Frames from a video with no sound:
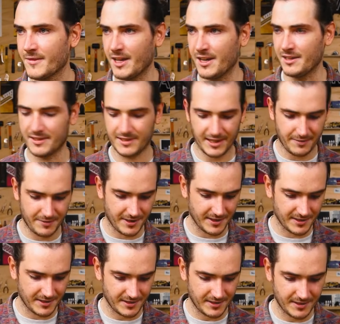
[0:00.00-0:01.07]
And I'll save
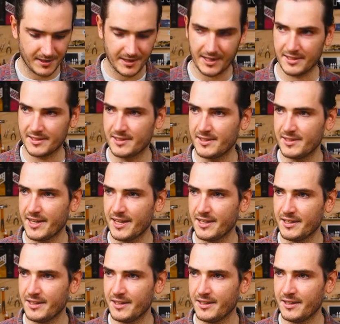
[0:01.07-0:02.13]
this as
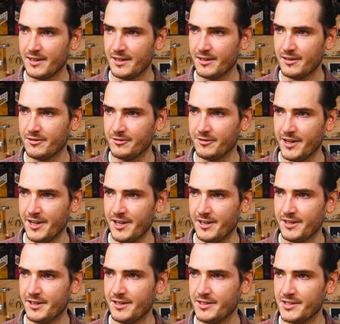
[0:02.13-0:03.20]

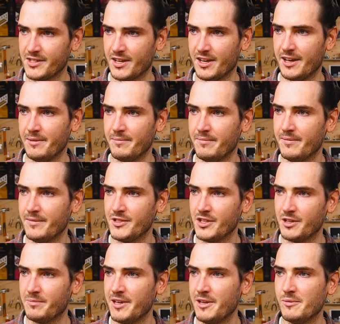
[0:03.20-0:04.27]

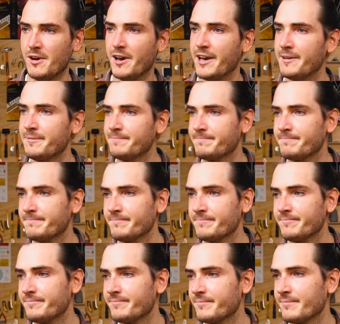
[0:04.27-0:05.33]
setReadTime.py.
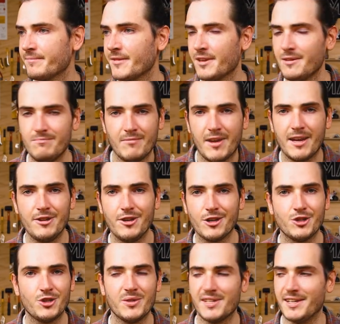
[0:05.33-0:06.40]
You
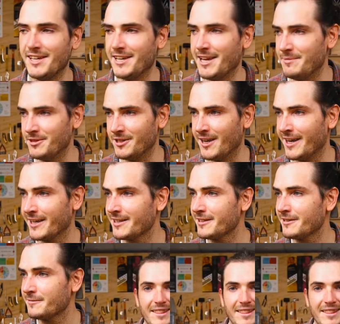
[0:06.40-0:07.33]
can choose any name you like.